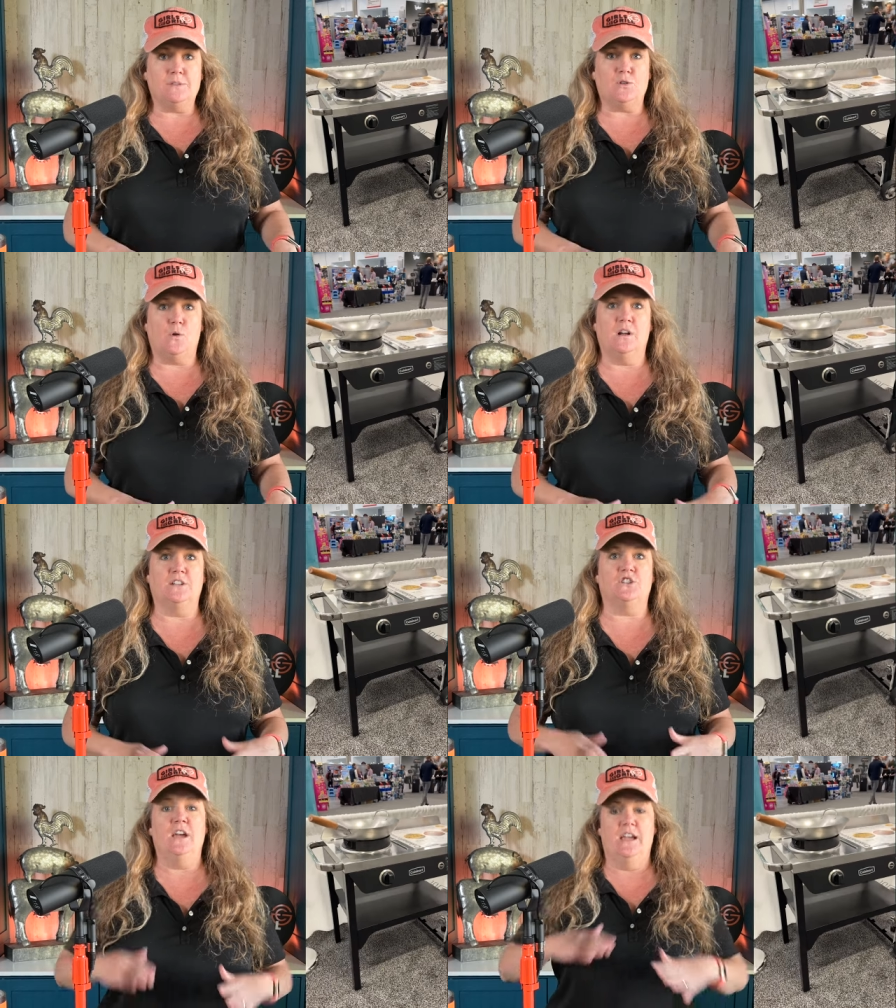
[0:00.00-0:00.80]

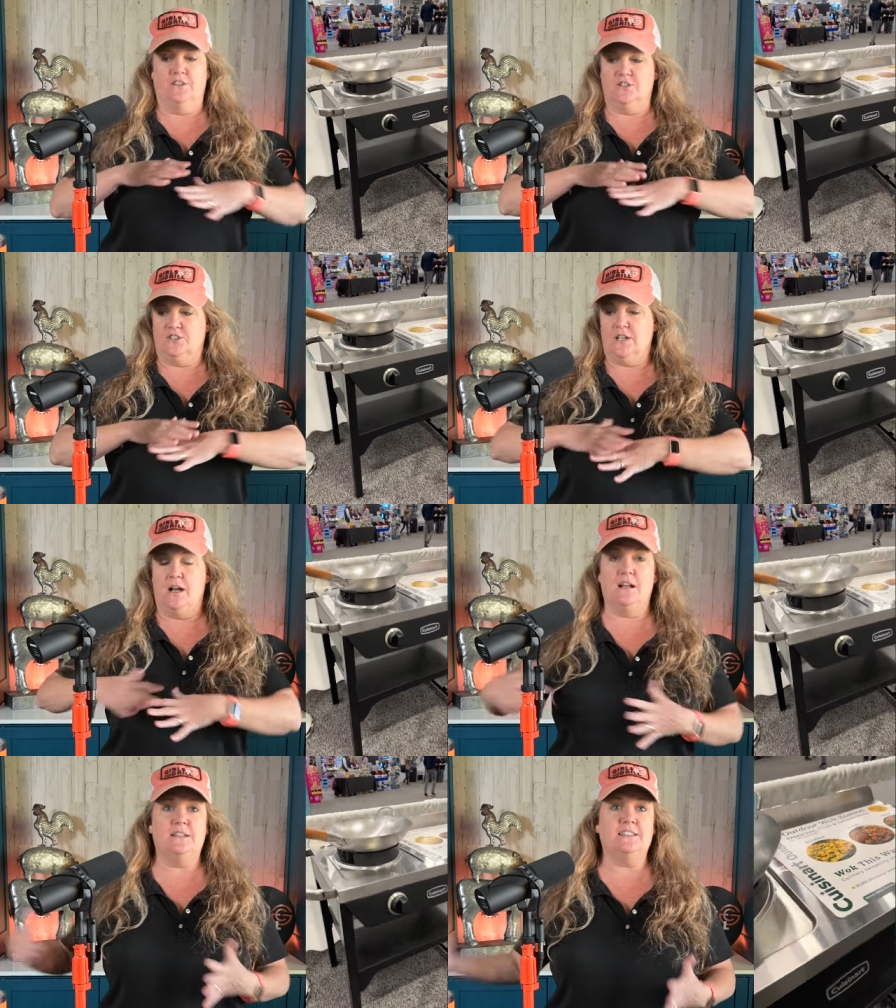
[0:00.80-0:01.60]
storage, there's
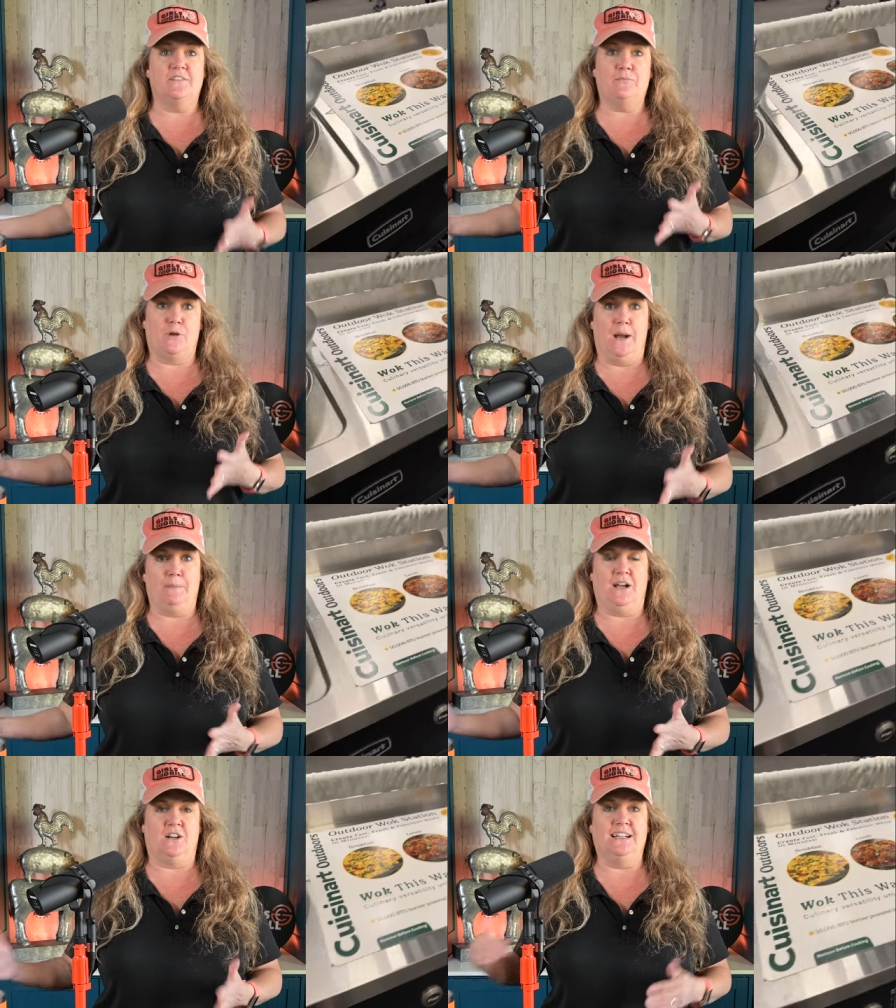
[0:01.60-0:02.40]
tons of
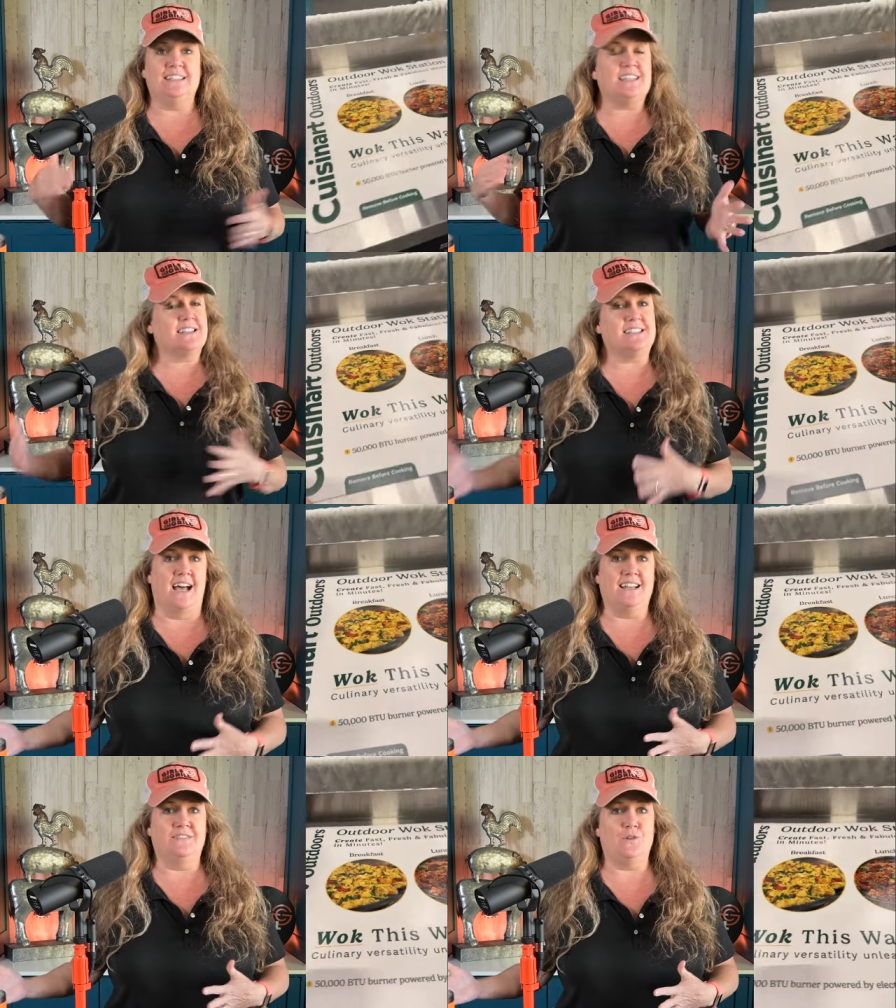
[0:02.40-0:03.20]
prep area to the
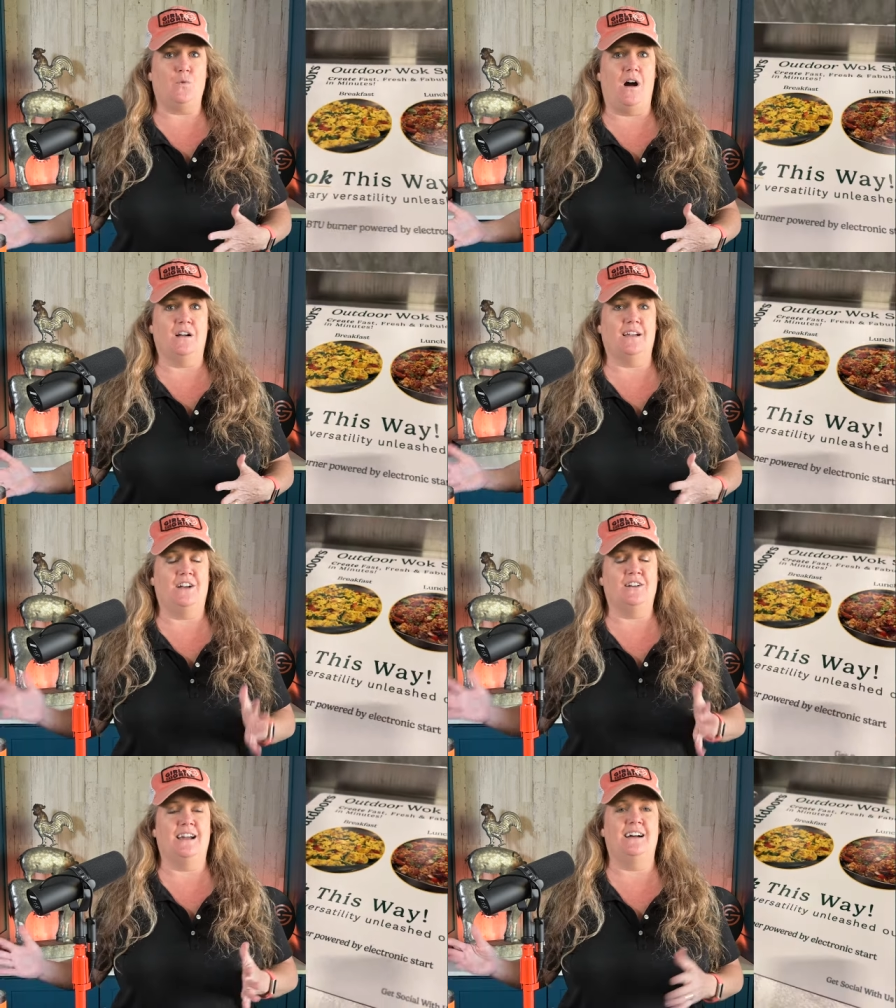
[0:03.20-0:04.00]
side of the wok
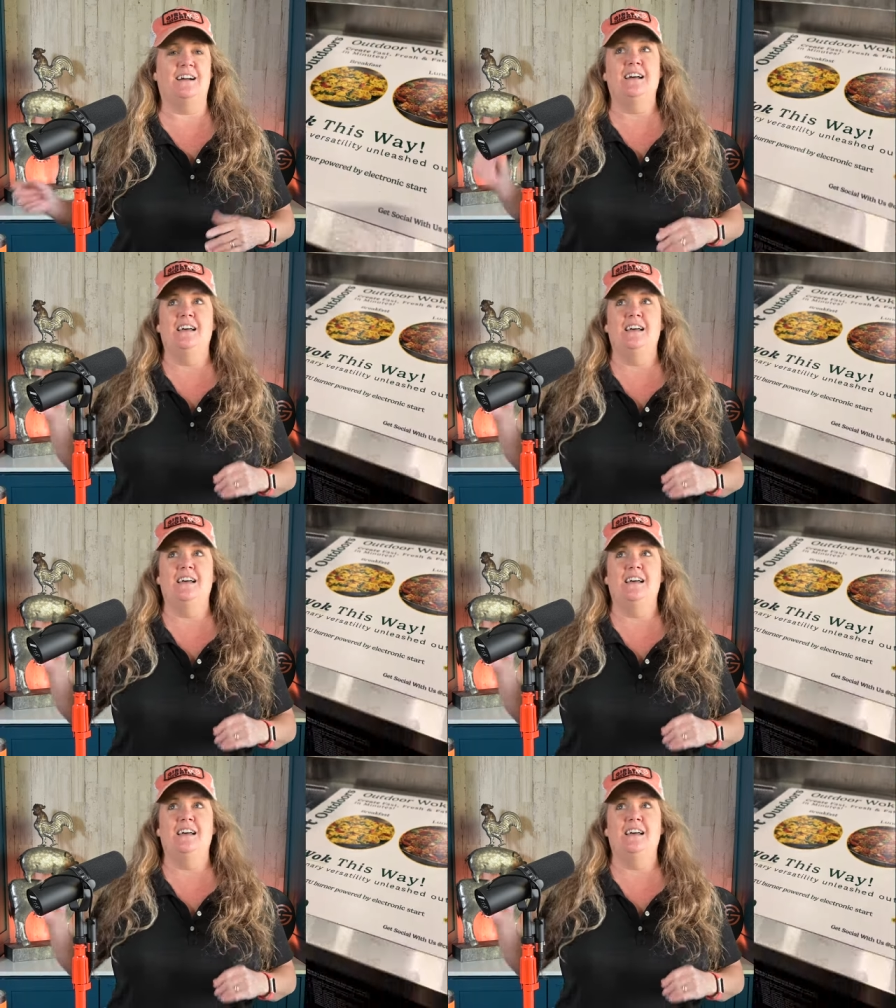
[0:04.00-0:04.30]
area.